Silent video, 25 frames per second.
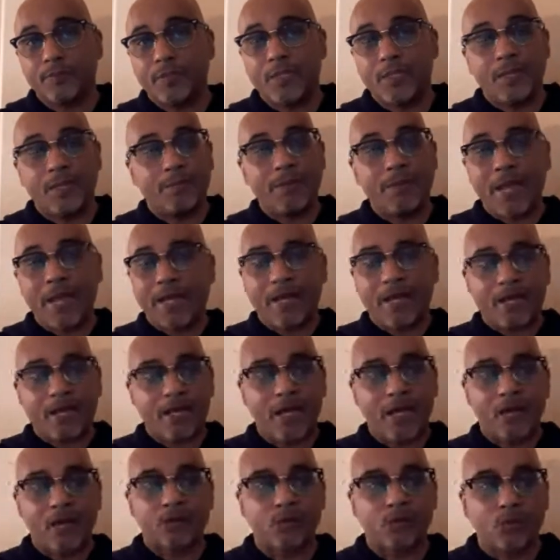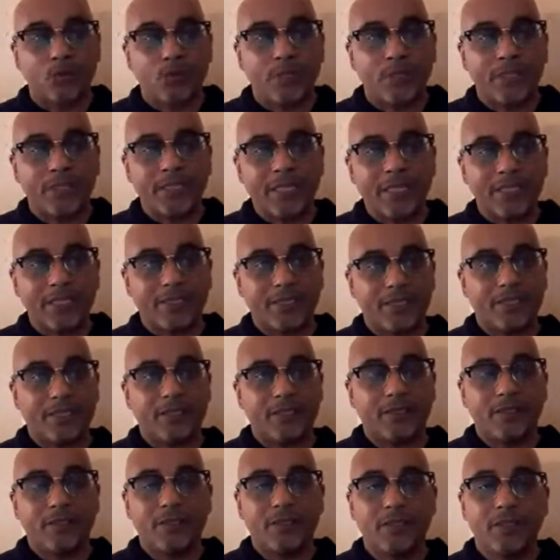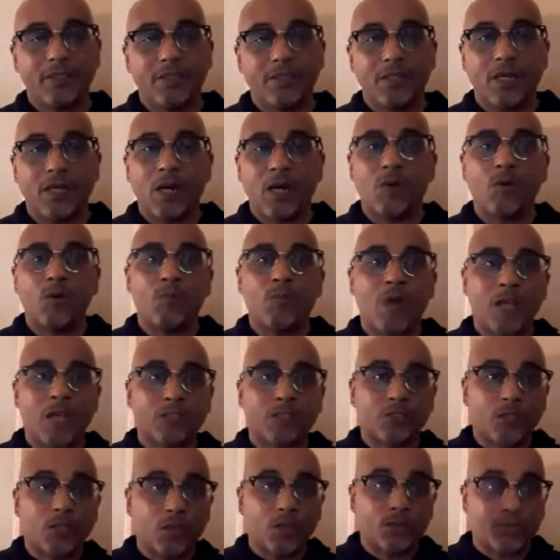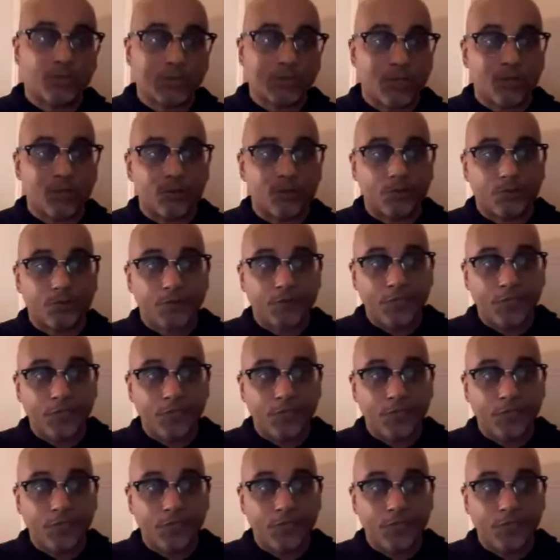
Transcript: in a bank account doing nothing. I want my soldiers on